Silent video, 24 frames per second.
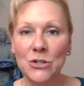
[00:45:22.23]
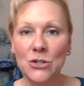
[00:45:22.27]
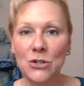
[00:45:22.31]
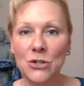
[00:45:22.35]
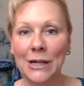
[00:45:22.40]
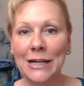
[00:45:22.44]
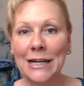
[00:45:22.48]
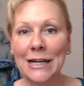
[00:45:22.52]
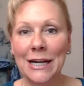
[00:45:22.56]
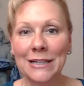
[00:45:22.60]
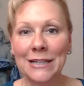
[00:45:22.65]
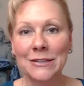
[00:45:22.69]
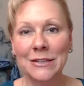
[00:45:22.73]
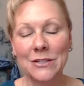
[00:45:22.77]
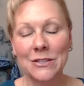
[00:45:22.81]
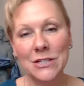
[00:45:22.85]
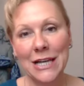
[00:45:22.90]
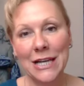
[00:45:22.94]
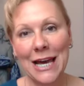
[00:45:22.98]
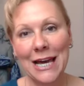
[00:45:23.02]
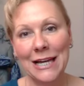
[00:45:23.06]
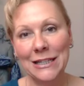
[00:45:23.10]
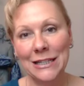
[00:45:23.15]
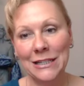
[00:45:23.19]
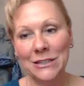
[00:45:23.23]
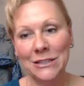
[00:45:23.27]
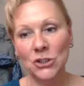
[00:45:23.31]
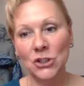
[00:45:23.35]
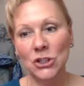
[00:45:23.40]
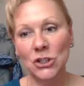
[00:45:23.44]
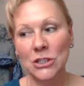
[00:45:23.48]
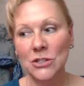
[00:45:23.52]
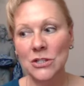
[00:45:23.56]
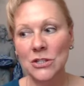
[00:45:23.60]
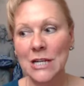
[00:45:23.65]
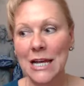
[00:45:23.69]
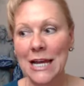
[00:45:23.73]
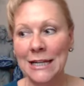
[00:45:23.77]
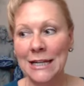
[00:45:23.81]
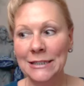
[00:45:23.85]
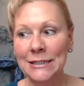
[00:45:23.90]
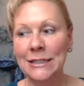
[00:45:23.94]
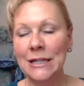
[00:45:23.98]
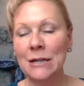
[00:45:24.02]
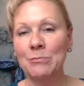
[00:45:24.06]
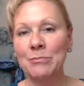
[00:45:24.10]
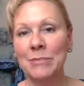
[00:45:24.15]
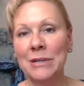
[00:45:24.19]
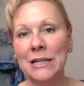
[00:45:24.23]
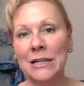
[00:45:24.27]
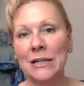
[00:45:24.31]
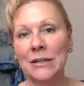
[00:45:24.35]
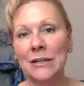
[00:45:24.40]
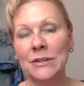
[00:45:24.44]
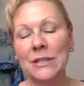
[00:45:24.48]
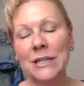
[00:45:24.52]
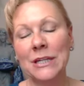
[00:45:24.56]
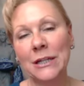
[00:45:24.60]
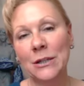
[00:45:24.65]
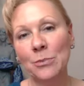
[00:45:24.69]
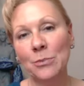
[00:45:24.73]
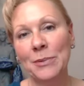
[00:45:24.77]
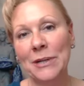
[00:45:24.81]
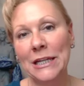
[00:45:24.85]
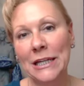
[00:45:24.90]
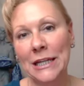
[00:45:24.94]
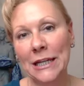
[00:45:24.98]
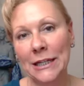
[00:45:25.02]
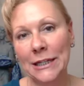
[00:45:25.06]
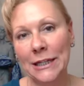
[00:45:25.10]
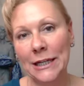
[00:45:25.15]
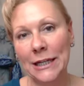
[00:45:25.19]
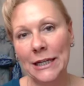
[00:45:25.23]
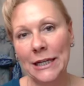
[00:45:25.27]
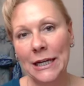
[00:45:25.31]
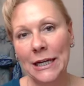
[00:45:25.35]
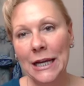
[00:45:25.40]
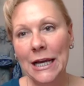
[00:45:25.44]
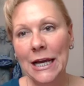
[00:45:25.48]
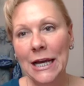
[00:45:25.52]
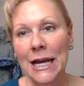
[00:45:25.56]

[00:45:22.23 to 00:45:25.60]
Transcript: So I got this cat, and she's ended up being a therapy kitty.